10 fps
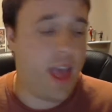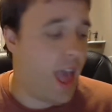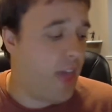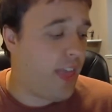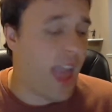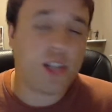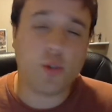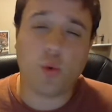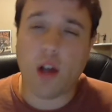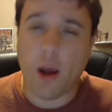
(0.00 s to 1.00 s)
The
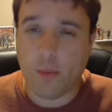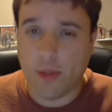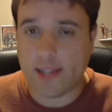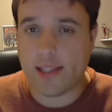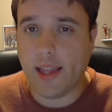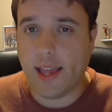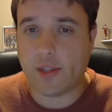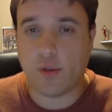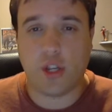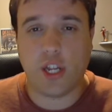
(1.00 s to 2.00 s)
actual complexity
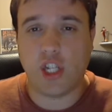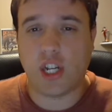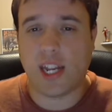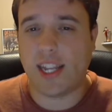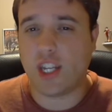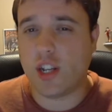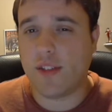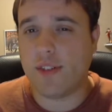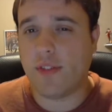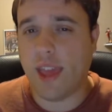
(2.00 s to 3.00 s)
and strategic
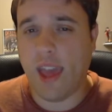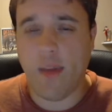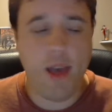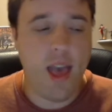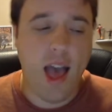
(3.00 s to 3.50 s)
initiatives of the game